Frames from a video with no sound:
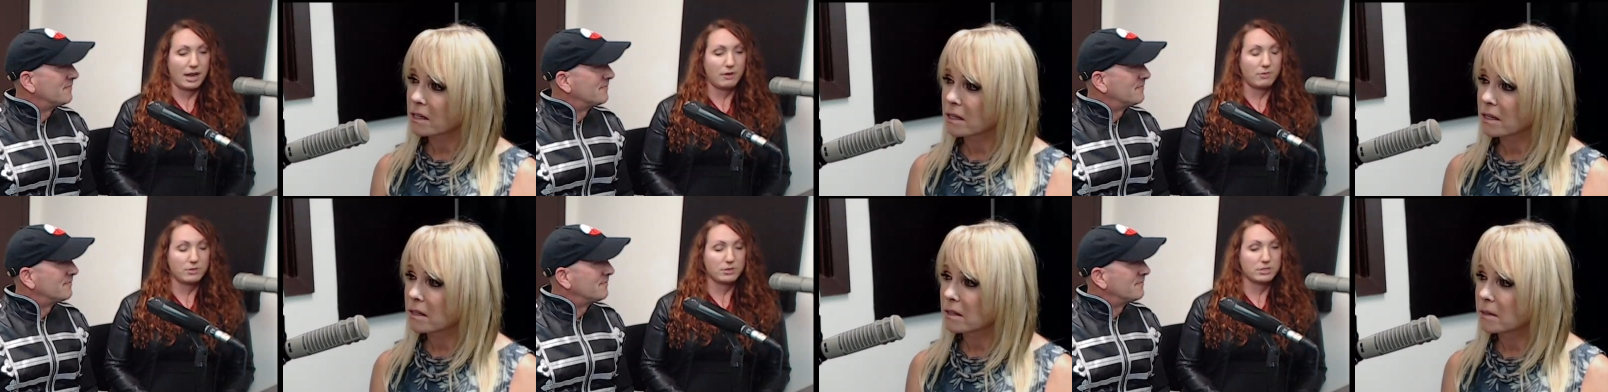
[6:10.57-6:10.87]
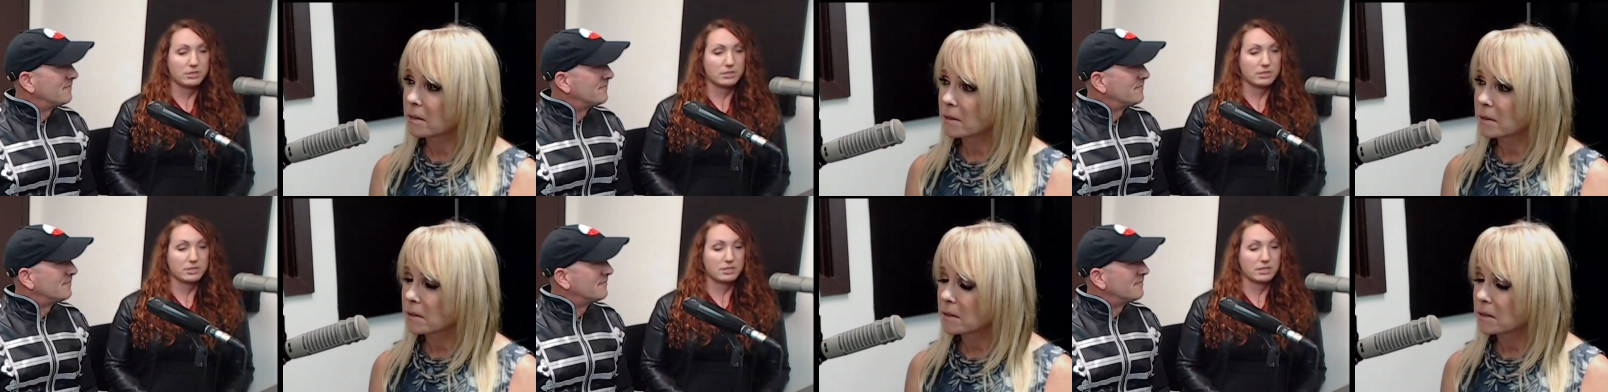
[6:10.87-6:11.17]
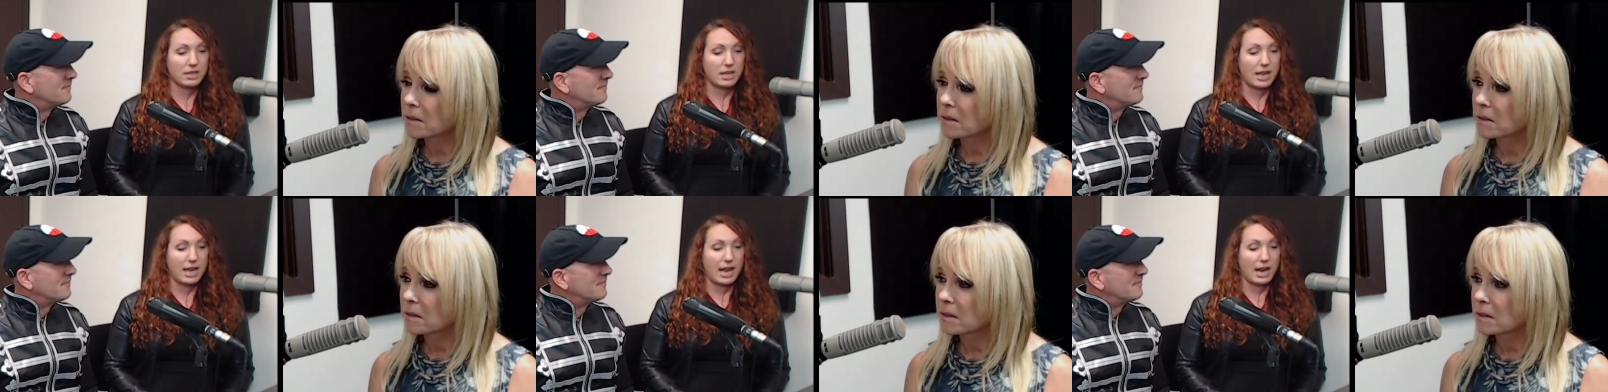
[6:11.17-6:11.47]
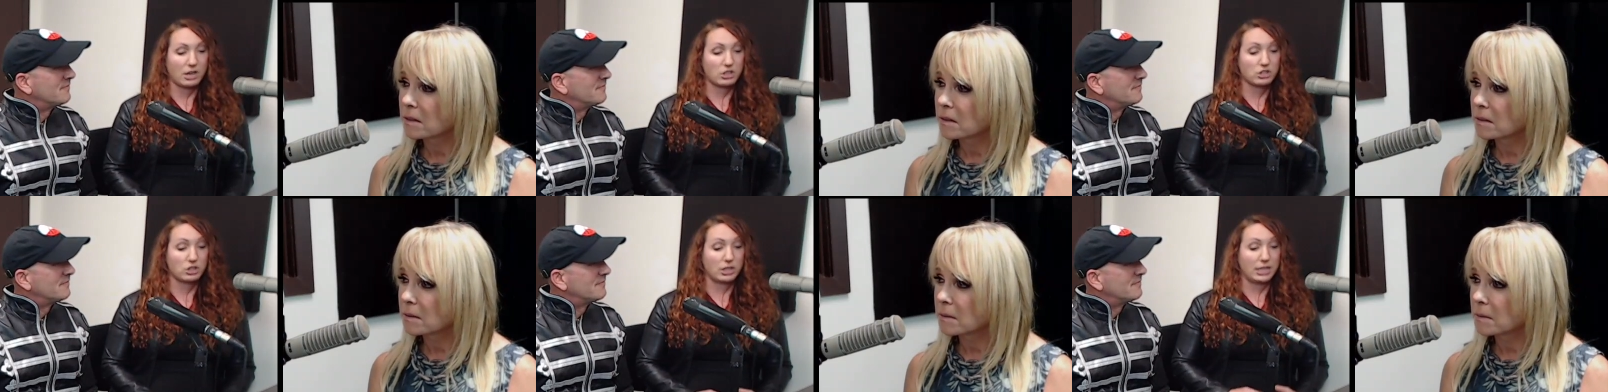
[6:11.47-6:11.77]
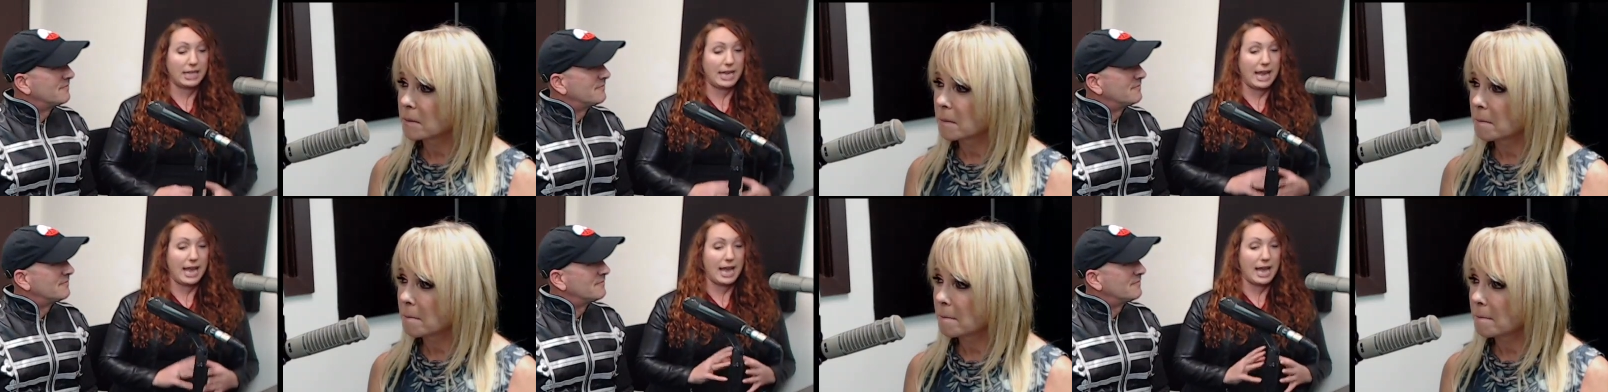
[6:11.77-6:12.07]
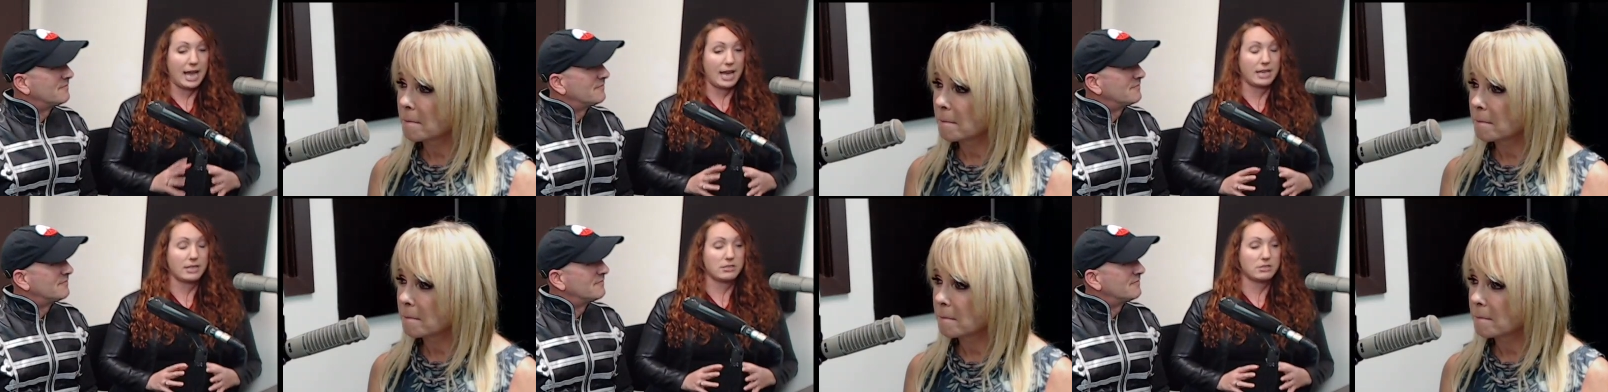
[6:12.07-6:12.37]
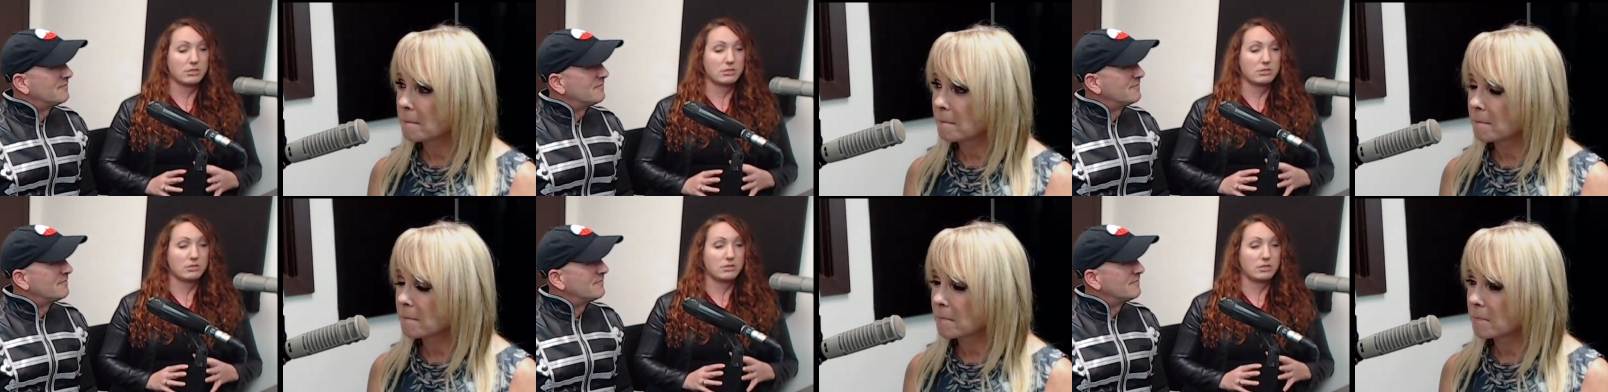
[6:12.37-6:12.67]
Speaker 1: I was actually
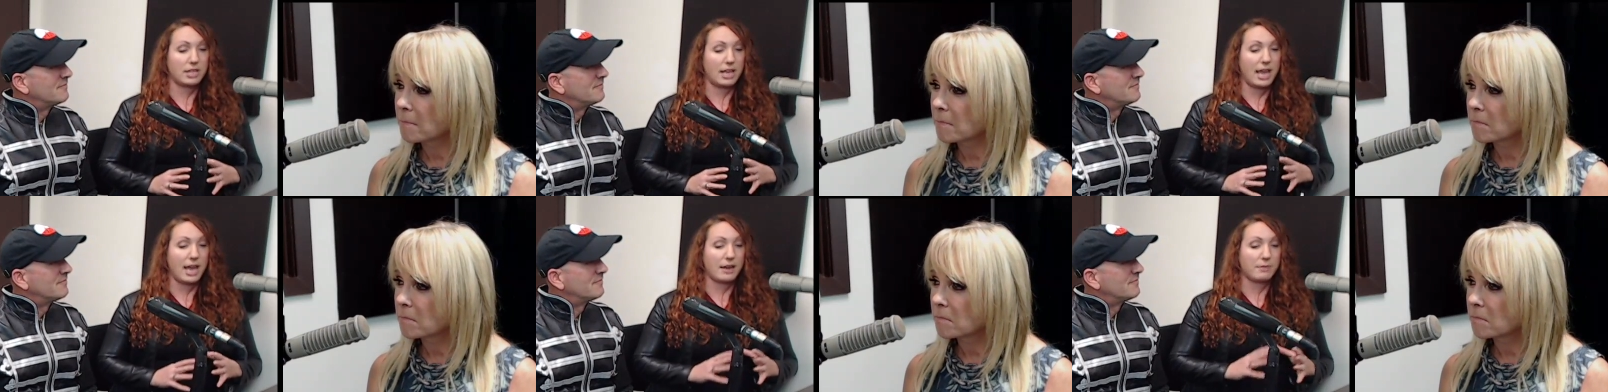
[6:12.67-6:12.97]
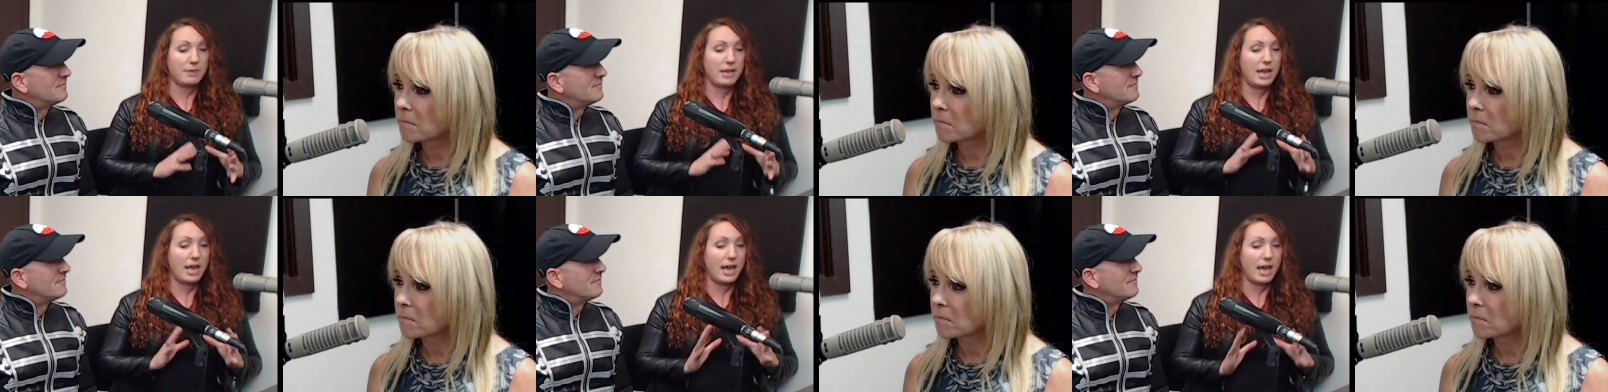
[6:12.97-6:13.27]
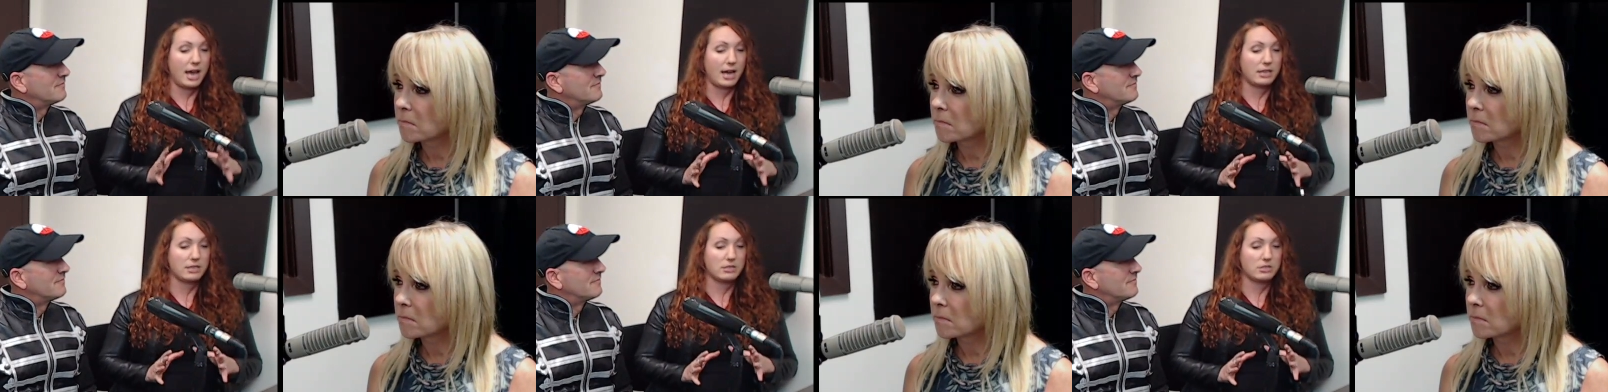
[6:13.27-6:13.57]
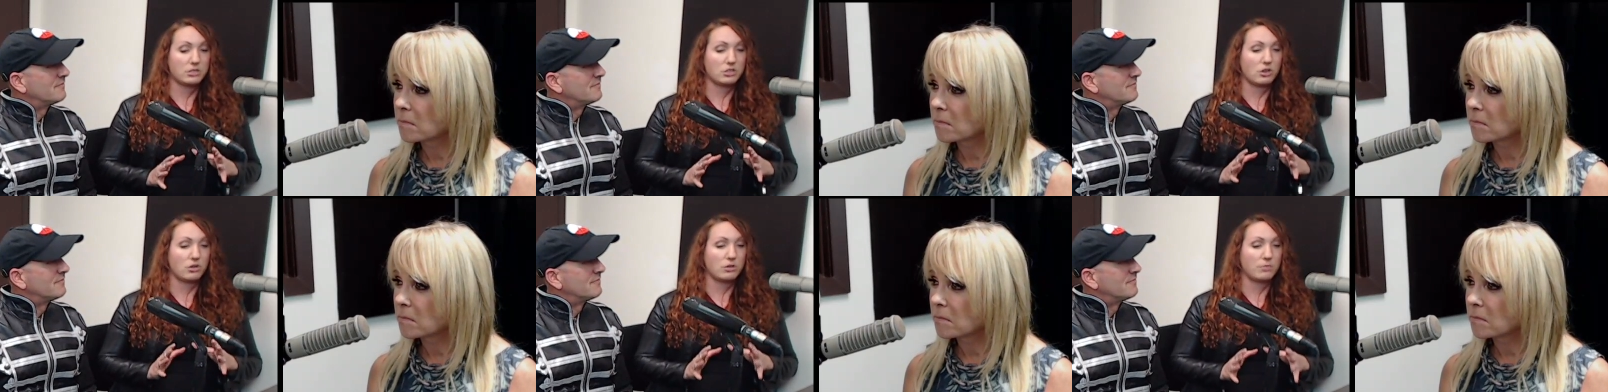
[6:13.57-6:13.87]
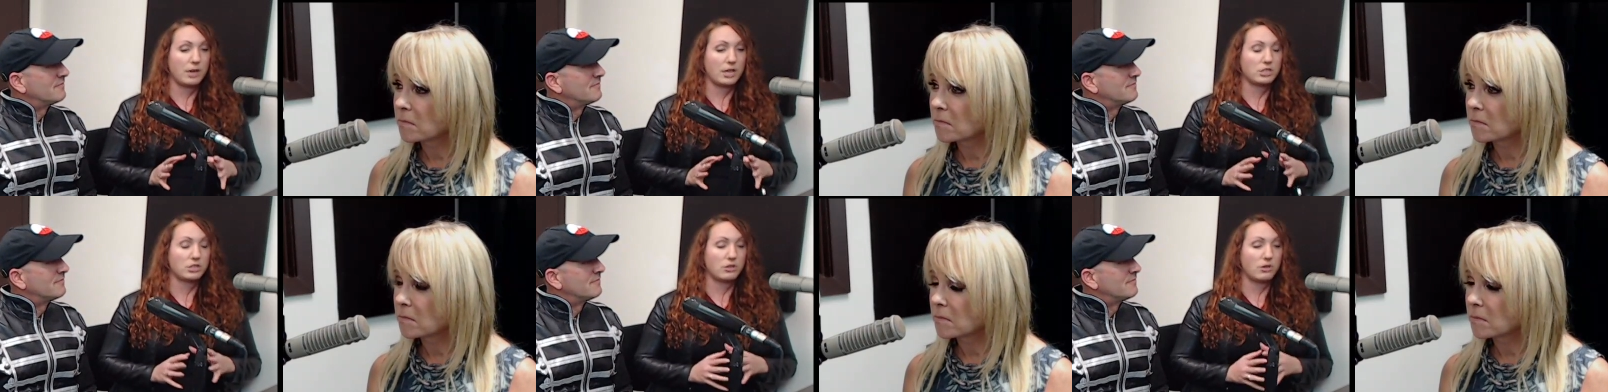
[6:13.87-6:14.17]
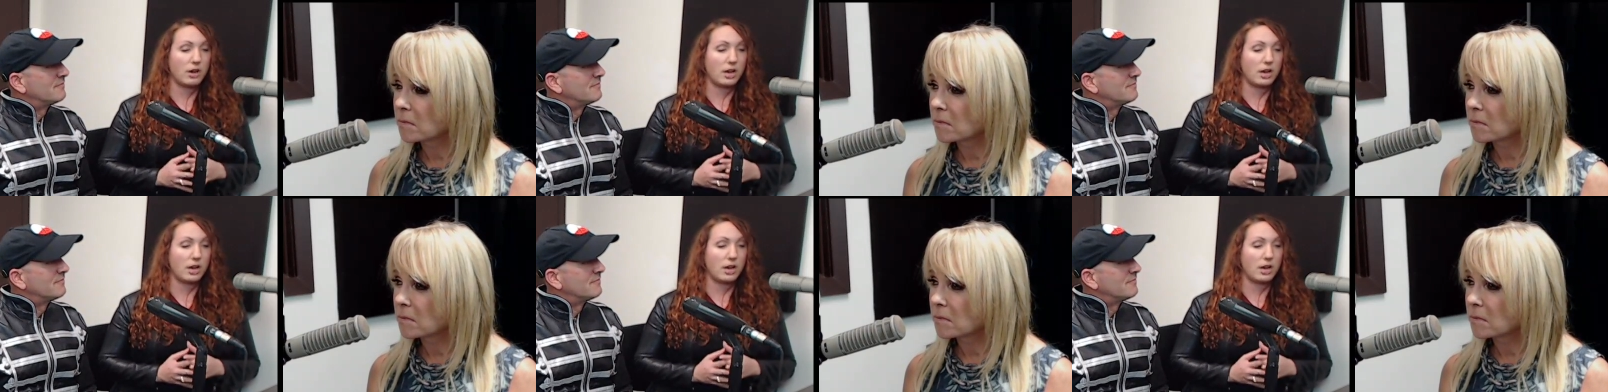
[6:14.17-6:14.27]
at, they had me at Joe DiMaggio